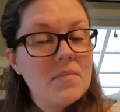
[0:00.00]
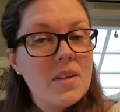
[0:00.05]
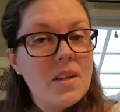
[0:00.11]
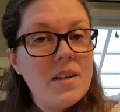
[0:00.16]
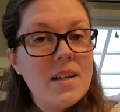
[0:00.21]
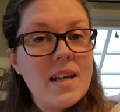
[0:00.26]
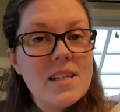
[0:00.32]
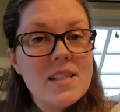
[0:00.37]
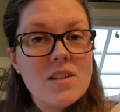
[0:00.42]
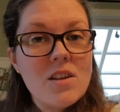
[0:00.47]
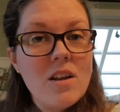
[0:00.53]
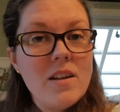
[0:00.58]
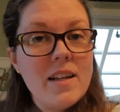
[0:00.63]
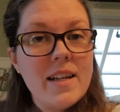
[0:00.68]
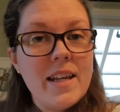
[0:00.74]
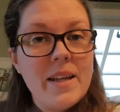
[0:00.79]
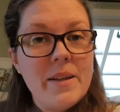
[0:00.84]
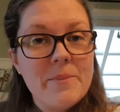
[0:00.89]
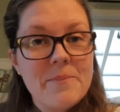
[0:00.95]
a nice
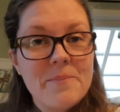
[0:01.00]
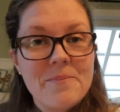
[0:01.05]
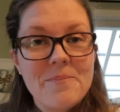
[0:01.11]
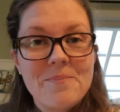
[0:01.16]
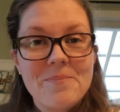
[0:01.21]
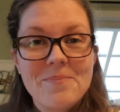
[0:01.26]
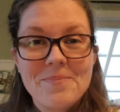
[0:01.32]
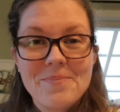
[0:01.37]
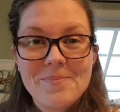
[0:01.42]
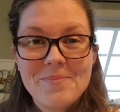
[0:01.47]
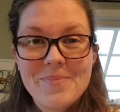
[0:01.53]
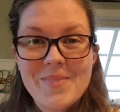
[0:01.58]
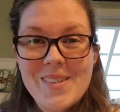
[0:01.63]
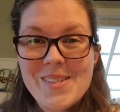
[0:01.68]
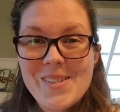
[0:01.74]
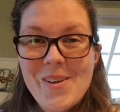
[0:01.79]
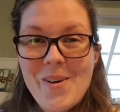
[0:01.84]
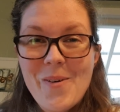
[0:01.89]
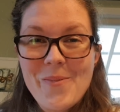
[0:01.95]
holiday.
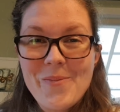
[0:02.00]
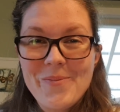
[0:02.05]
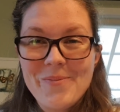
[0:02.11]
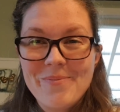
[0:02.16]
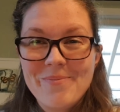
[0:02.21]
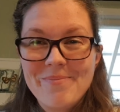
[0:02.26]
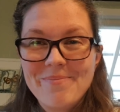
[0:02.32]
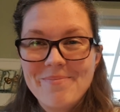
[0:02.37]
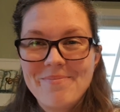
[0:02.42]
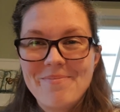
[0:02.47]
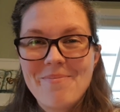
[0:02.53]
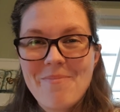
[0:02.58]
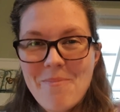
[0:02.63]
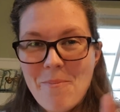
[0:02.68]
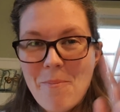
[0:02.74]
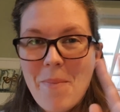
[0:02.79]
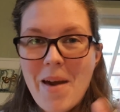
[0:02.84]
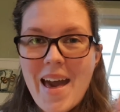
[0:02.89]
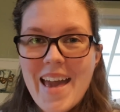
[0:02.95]
So,
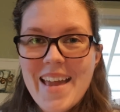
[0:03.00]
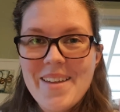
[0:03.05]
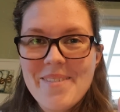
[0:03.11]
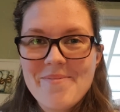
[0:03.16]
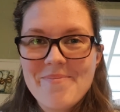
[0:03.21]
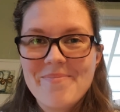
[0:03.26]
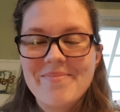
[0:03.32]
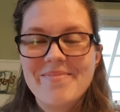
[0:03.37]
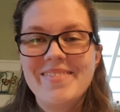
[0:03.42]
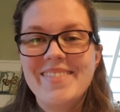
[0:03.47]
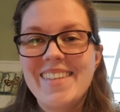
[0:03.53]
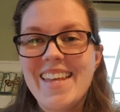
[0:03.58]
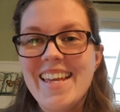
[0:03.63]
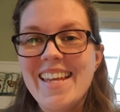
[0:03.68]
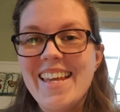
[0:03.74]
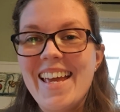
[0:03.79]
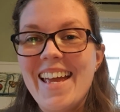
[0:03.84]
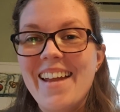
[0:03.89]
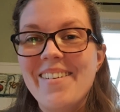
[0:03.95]
bye,
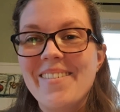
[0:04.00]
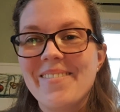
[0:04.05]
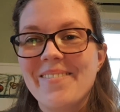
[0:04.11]
take care.